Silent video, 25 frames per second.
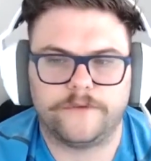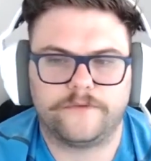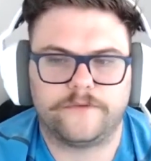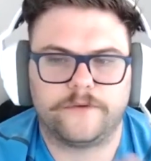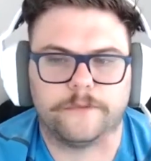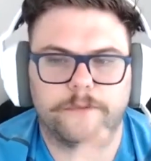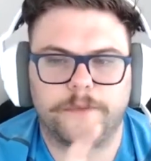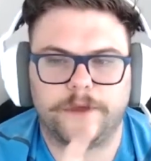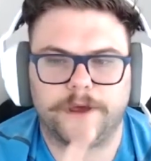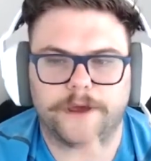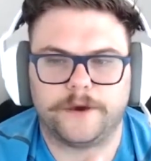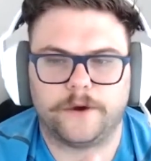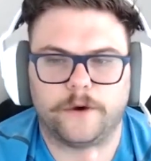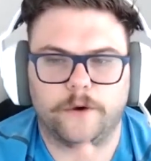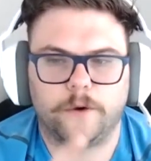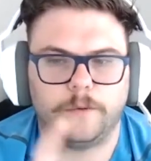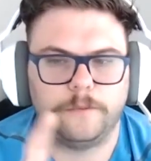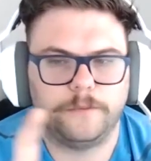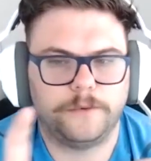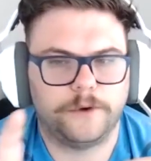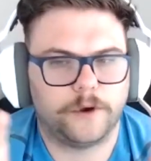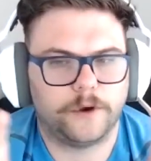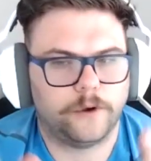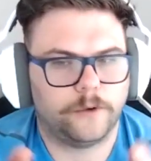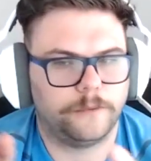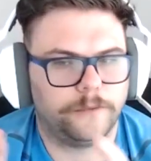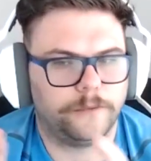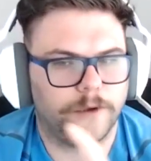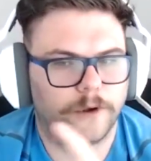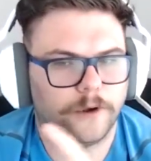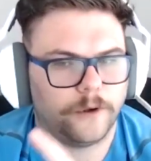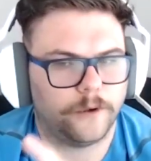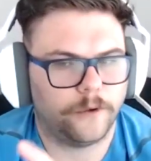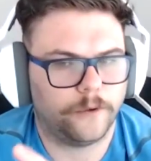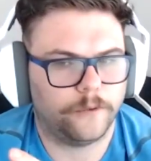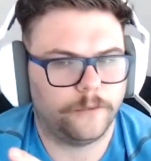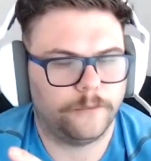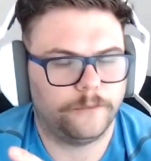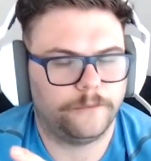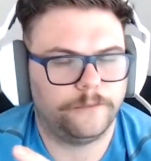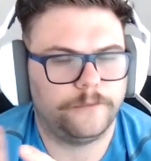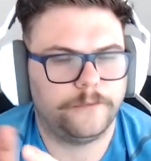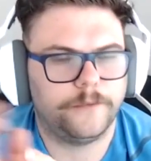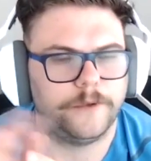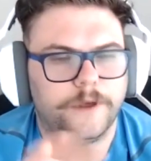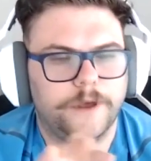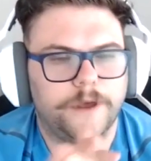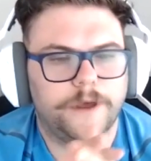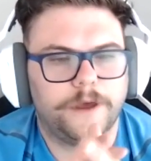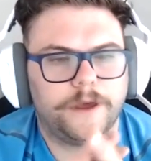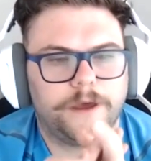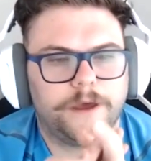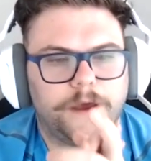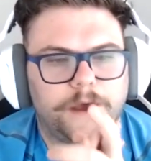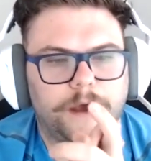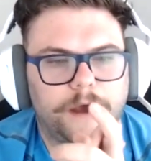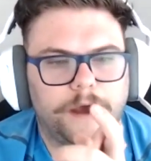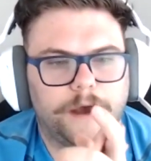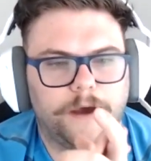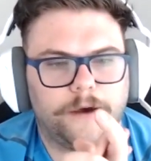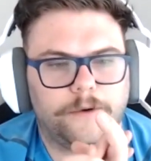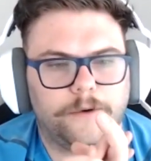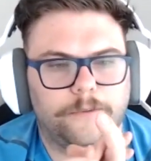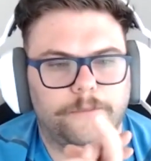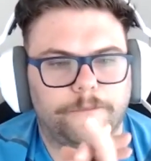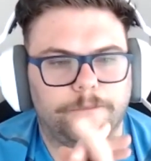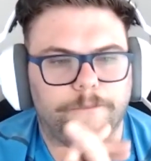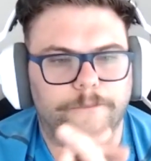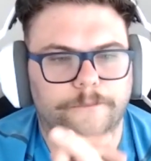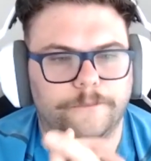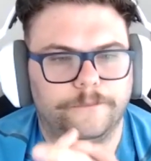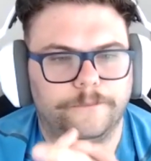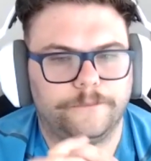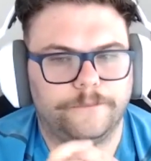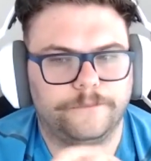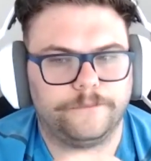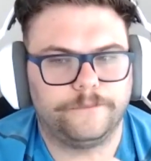from like home to home to home um,